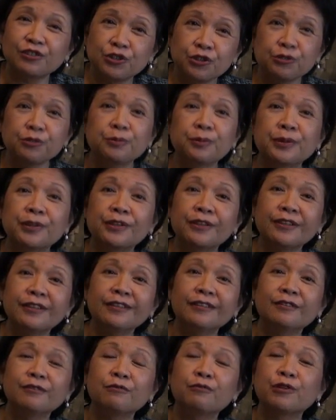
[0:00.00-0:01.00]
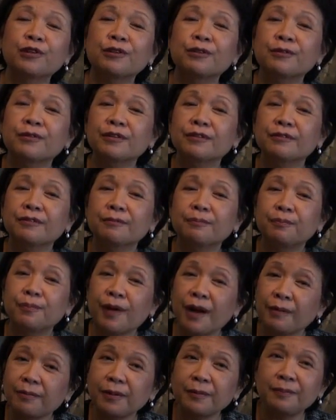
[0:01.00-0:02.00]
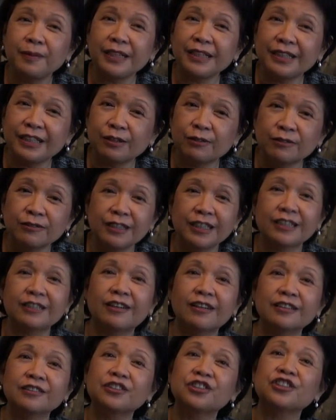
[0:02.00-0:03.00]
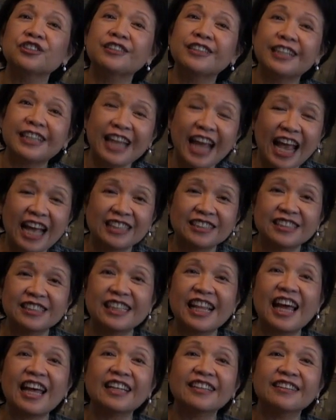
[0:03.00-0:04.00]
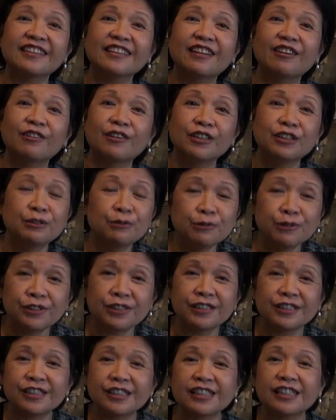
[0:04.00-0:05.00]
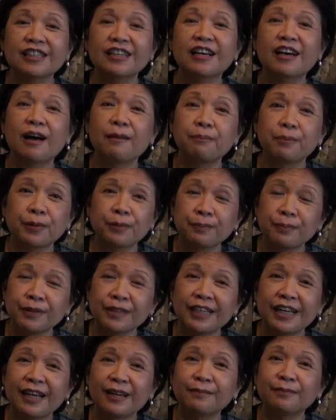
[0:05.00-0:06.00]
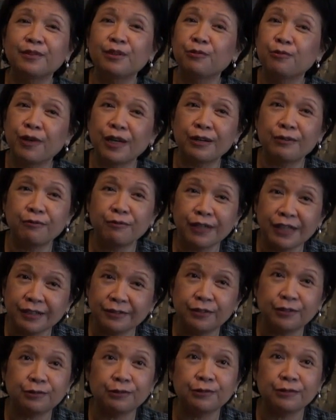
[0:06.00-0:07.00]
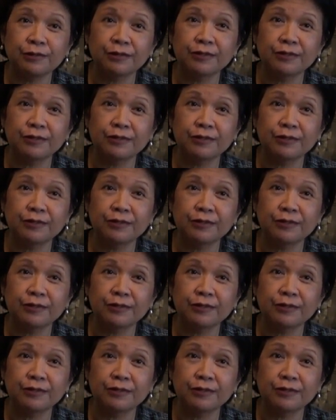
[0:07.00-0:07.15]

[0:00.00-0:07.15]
tuber. We're probably the only culture that has that or uses a purple yam the way we do